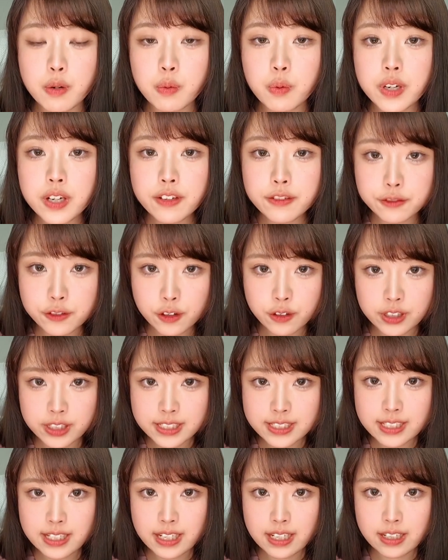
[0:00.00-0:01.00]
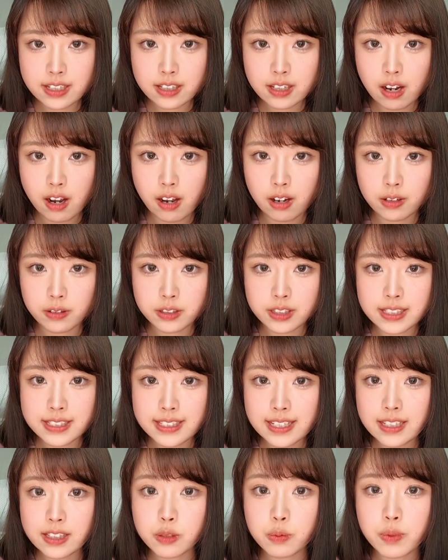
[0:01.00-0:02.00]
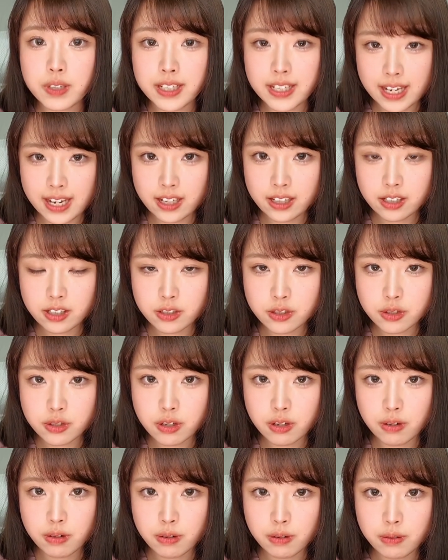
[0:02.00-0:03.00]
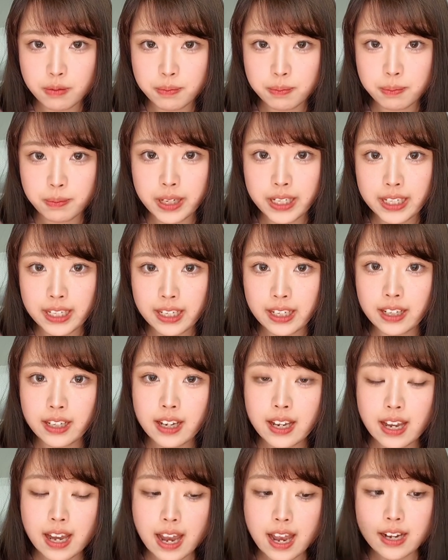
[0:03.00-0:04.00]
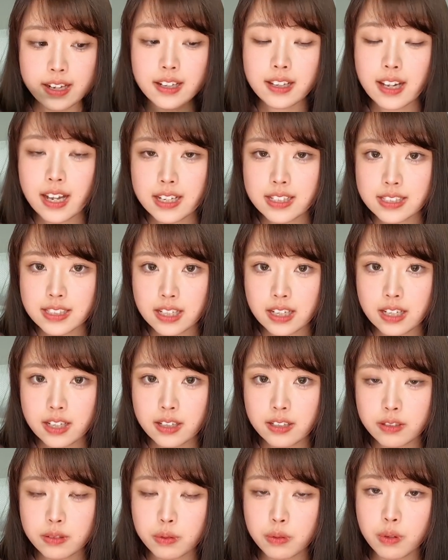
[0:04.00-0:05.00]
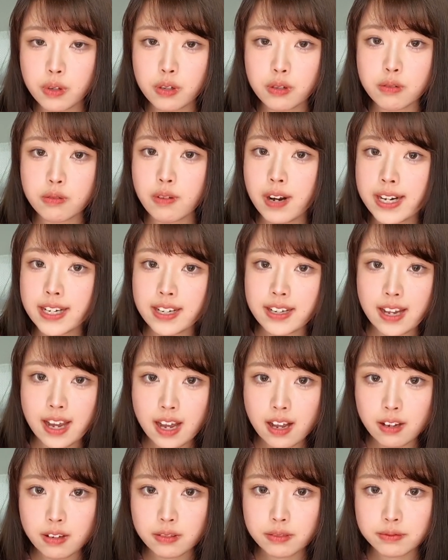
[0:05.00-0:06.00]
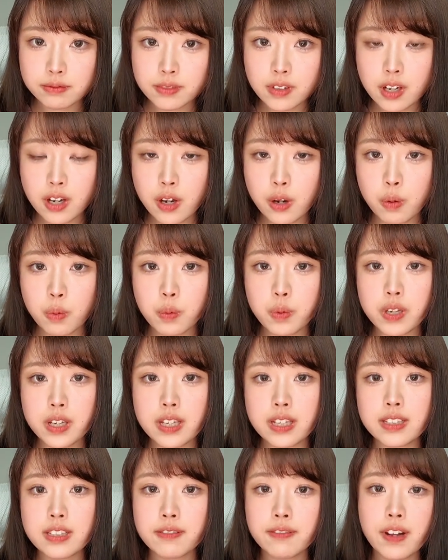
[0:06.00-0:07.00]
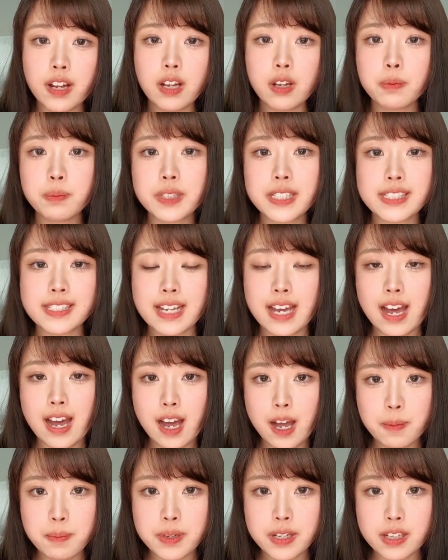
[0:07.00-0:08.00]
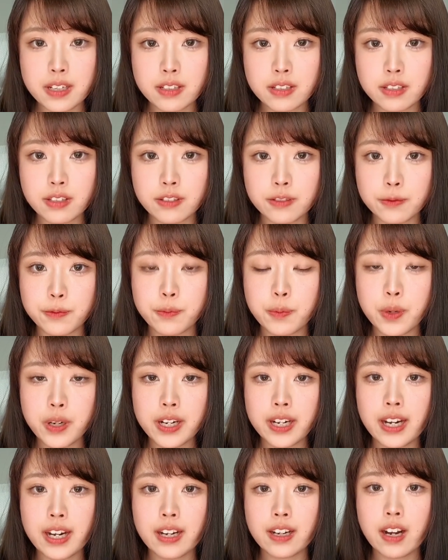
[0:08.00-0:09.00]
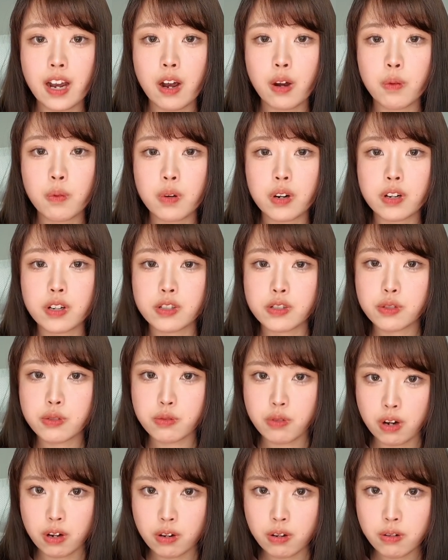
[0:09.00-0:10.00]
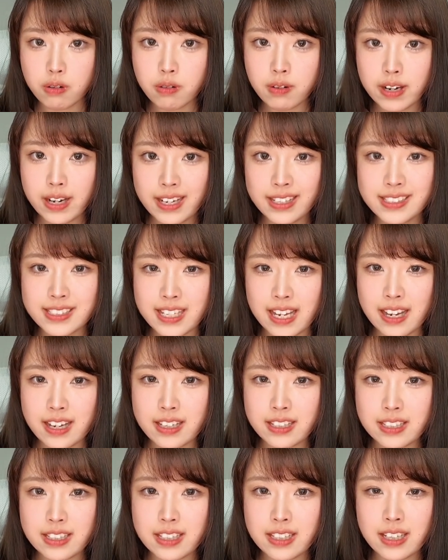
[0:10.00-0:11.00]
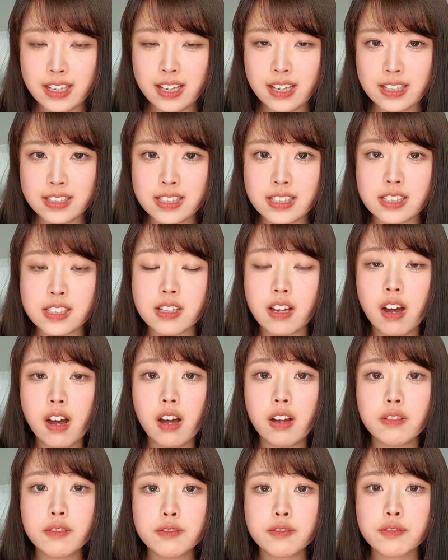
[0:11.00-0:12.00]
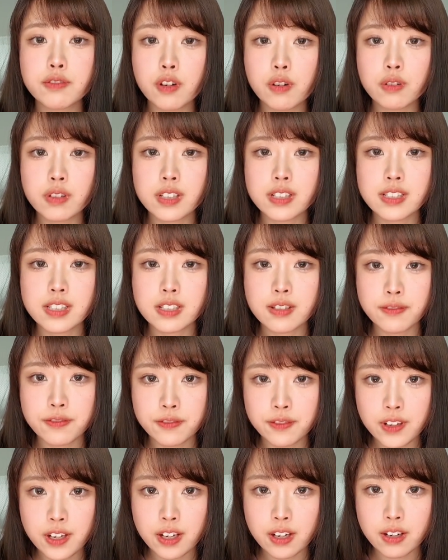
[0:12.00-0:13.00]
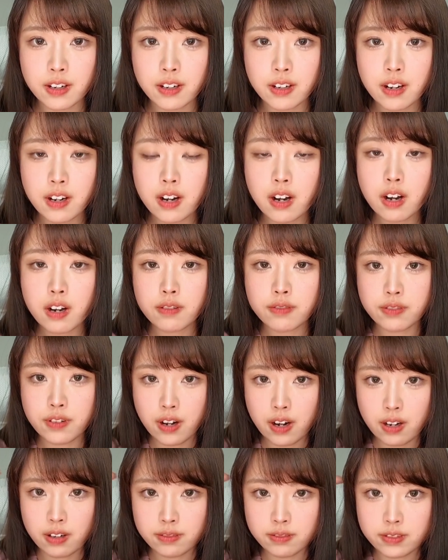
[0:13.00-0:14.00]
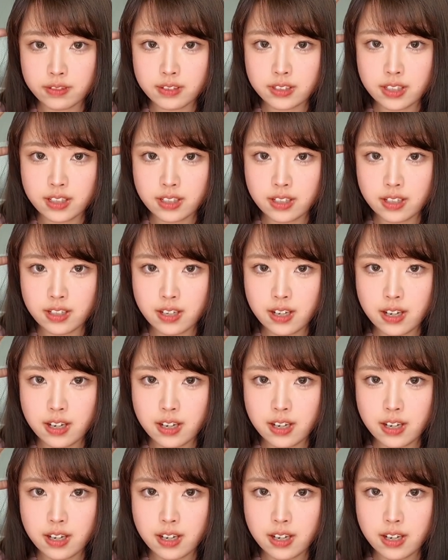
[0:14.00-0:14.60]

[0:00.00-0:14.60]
refocusing on the things we can control, meaning analyze it or write it down, we develop this habit of bringing our struggle, anxiety, this unfocused fear from the